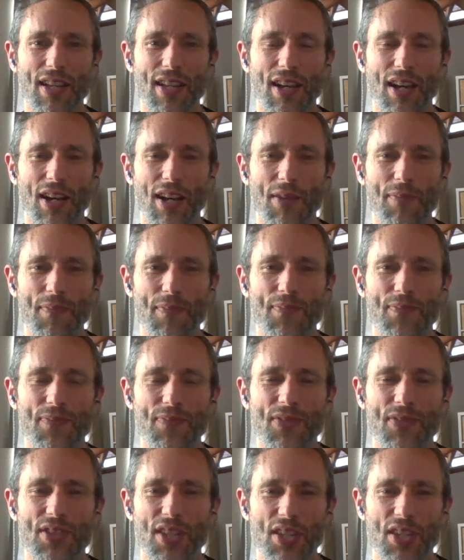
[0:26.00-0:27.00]
to
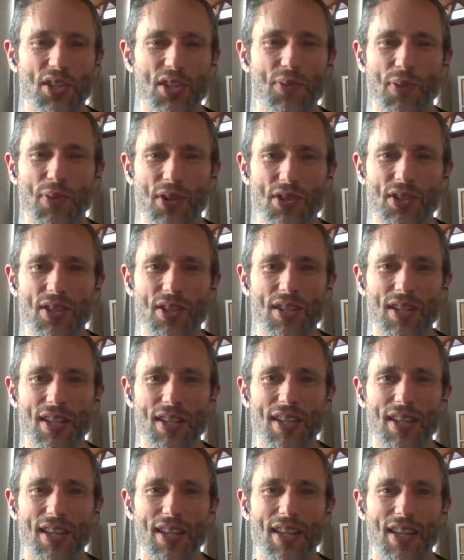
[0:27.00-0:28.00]
each person.
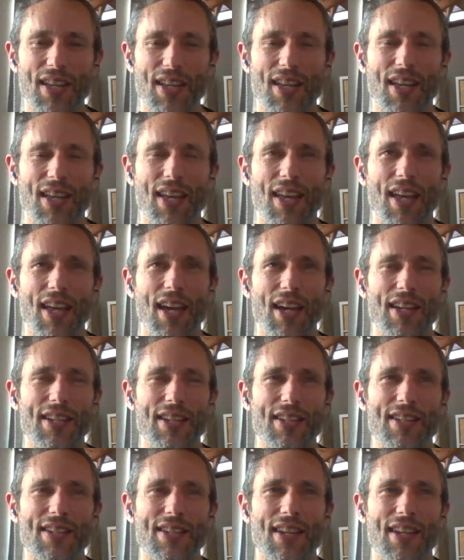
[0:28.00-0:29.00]

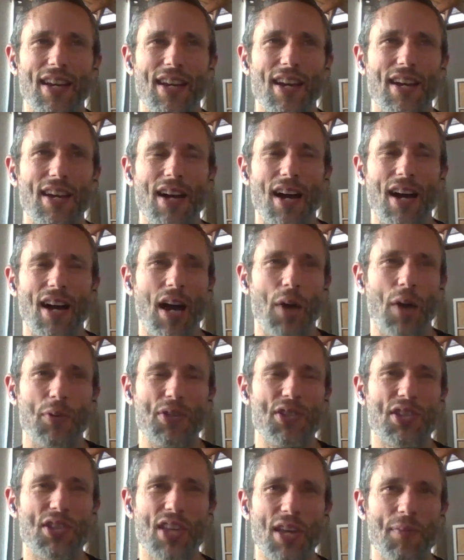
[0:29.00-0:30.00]
And I
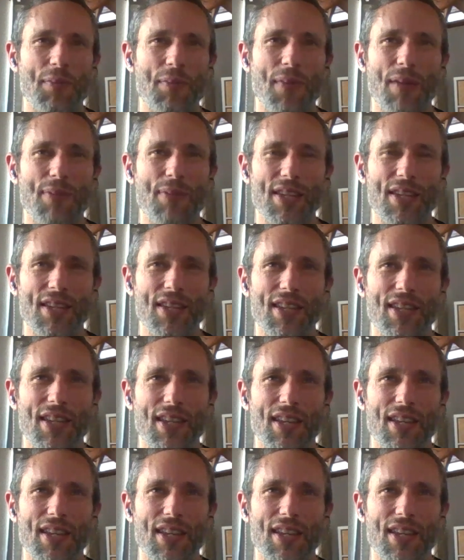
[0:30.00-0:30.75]
would say maybe,